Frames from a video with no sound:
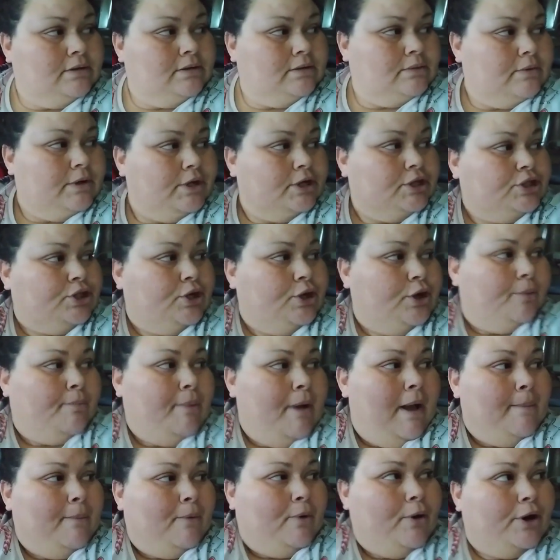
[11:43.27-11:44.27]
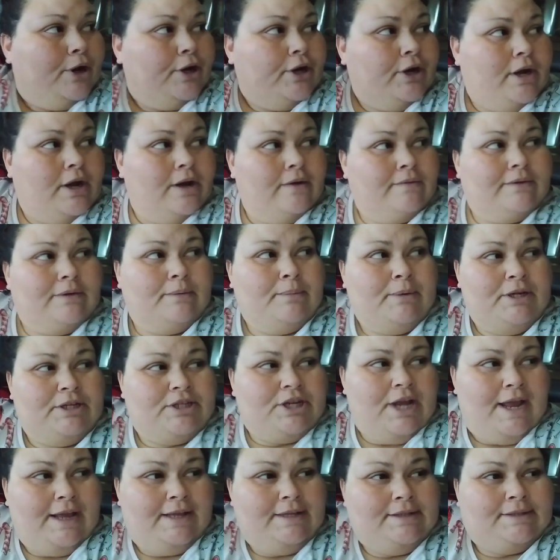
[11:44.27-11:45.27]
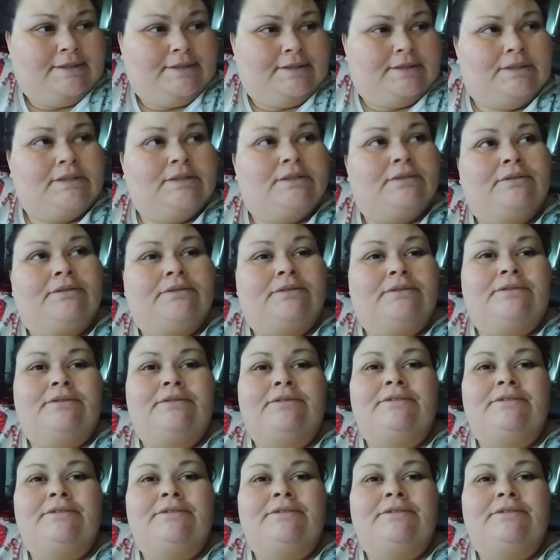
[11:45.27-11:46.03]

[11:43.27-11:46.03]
Want to show your popcorn and your comfy PJs? Mm-hmm.